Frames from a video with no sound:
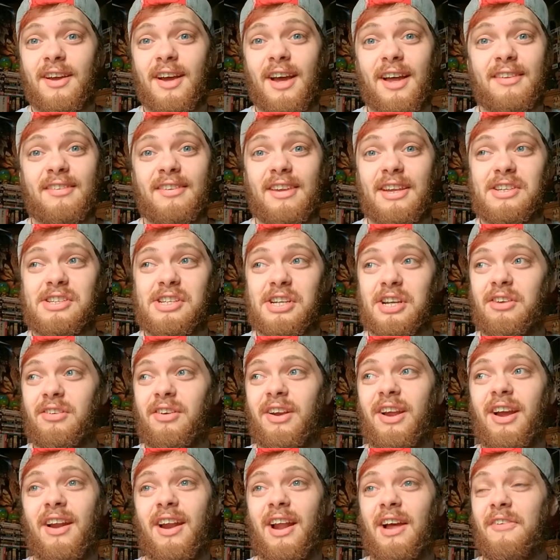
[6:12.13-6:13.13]
I see
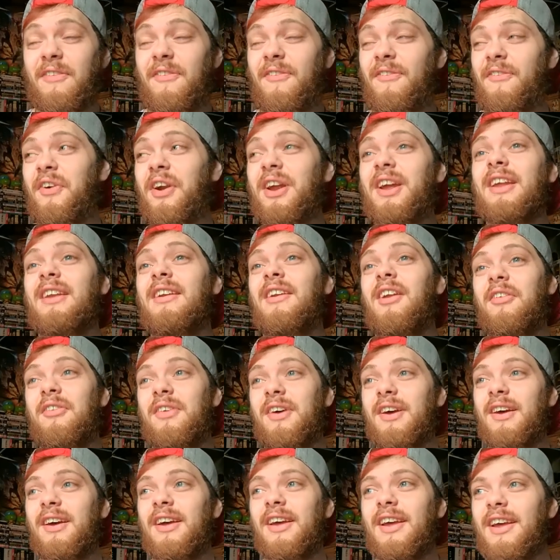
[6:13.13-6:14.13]
Chikorita and I friggin' love
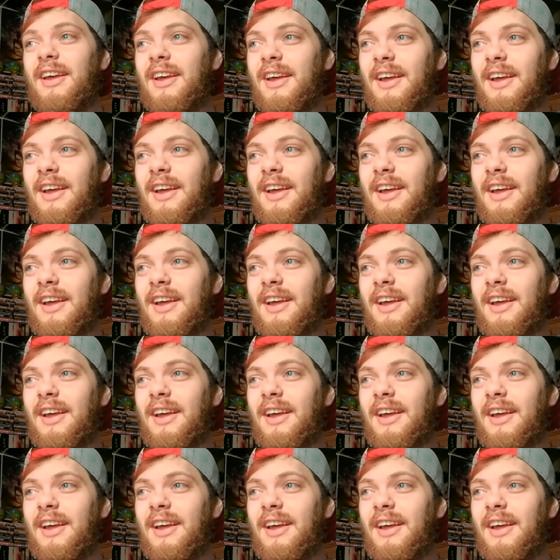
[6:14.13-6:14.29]
it.